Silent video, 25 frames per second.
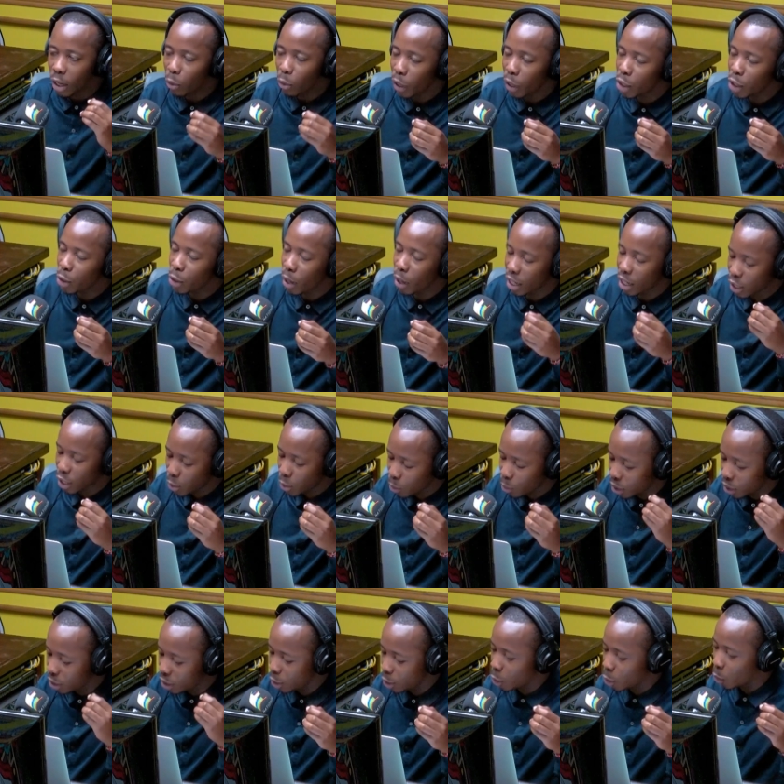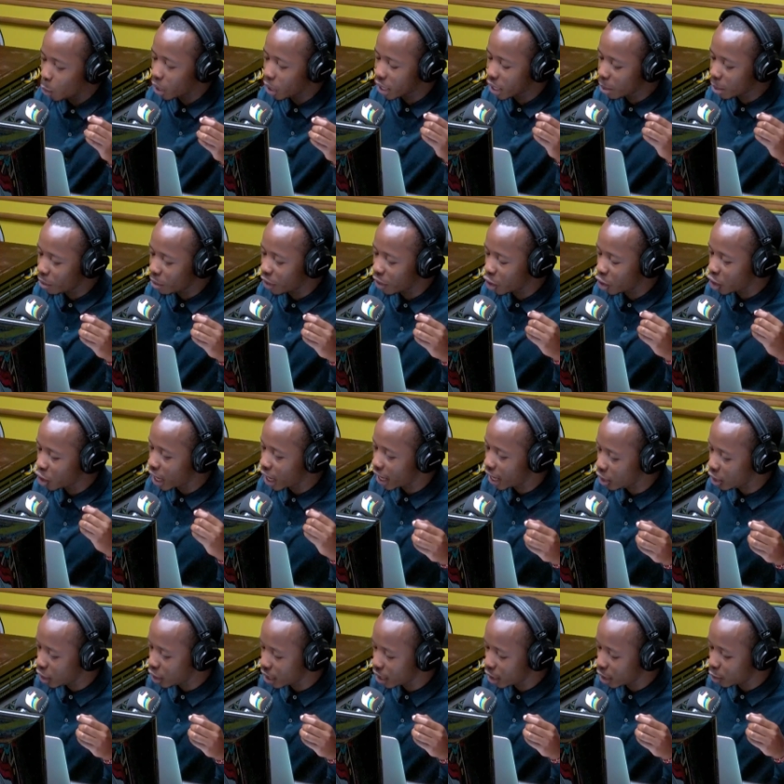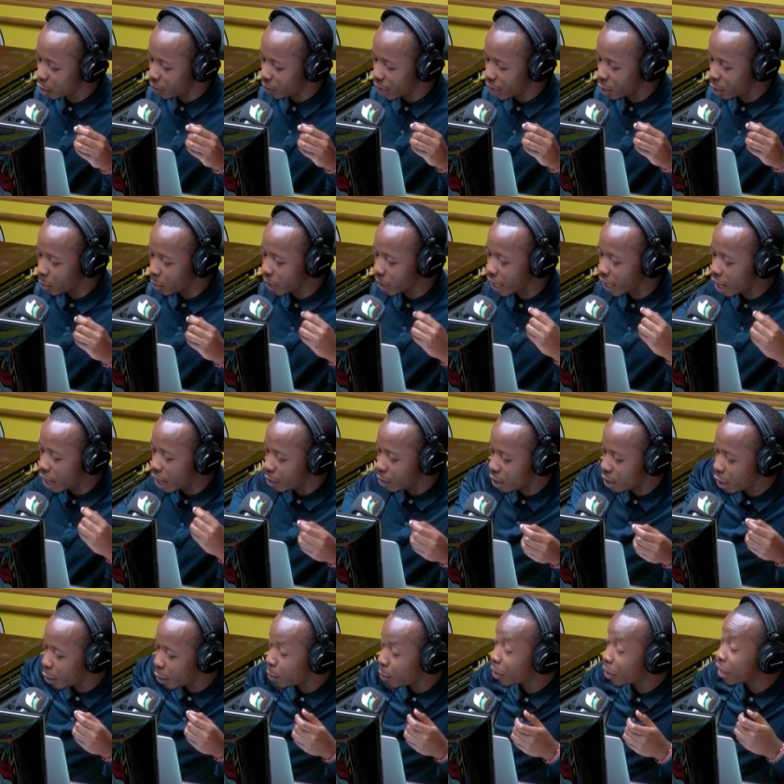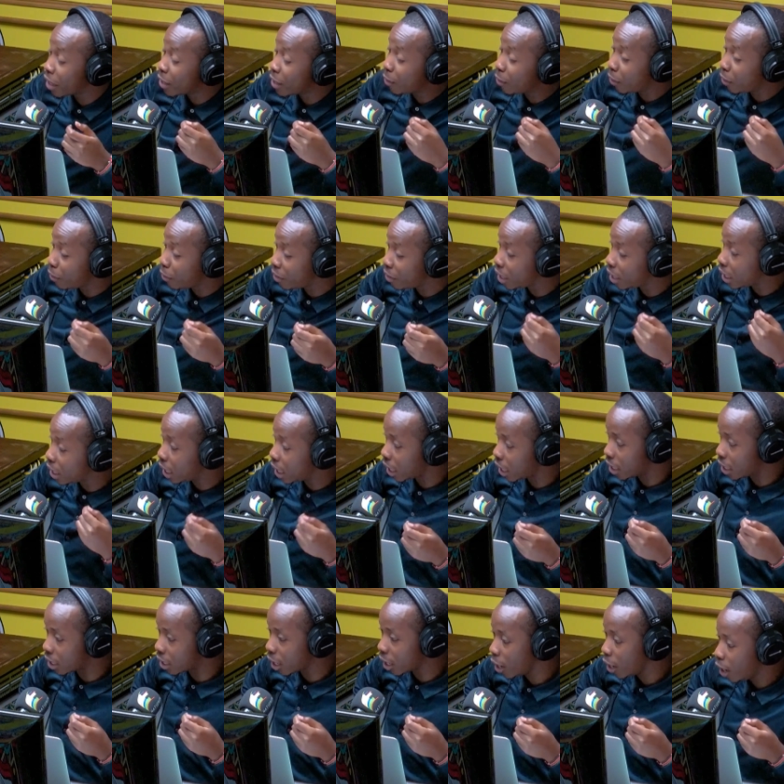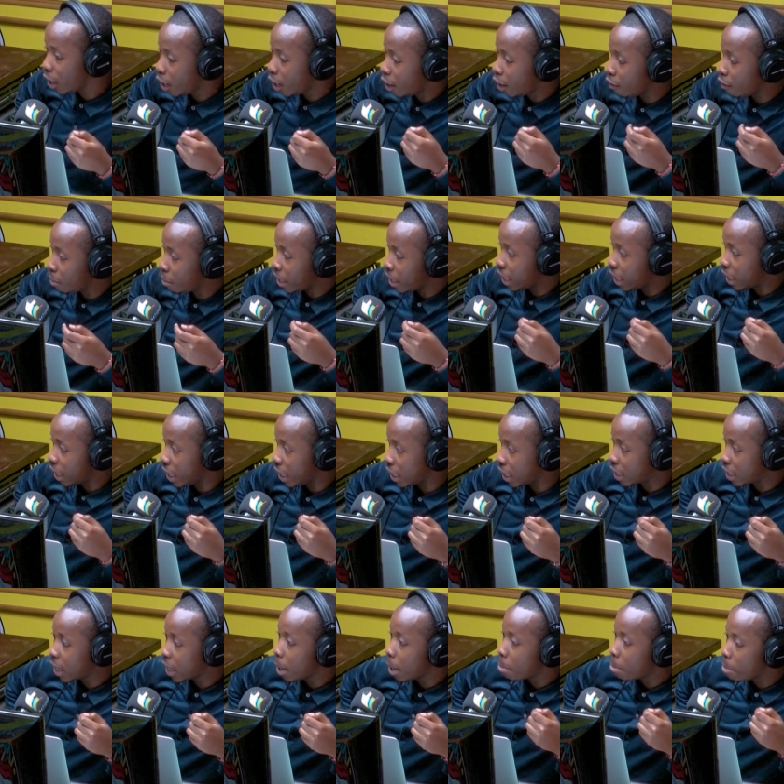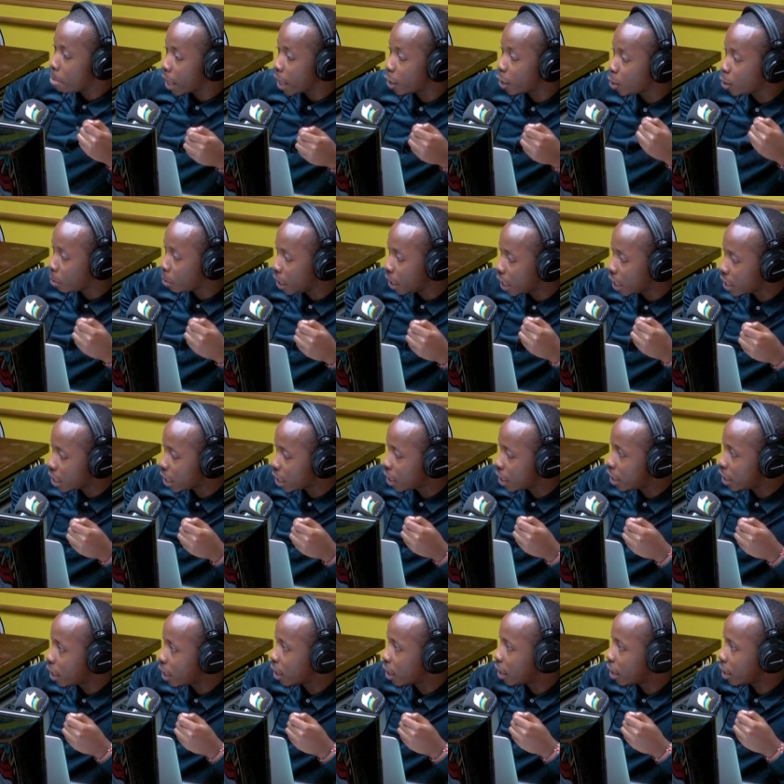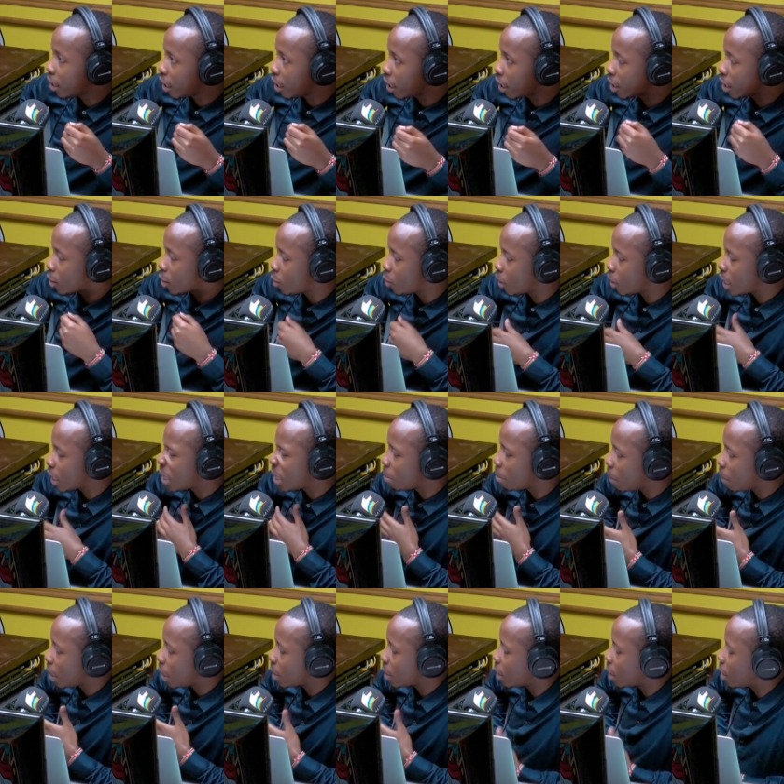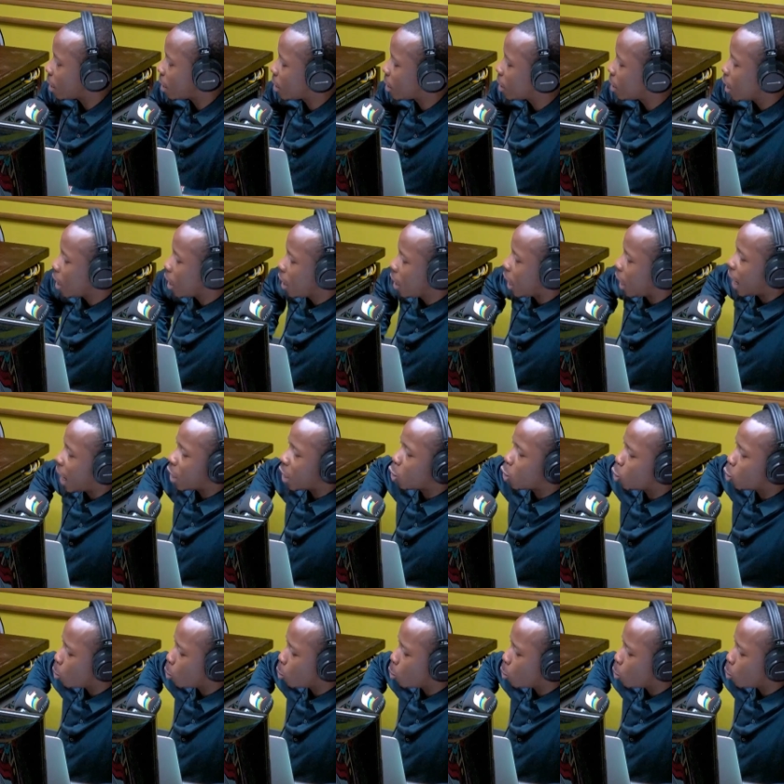Racheal, I just want to know what are some of the challenges that you've had to encounter throughout this 15 years of being in this male dominated uh, industry, this space that is that has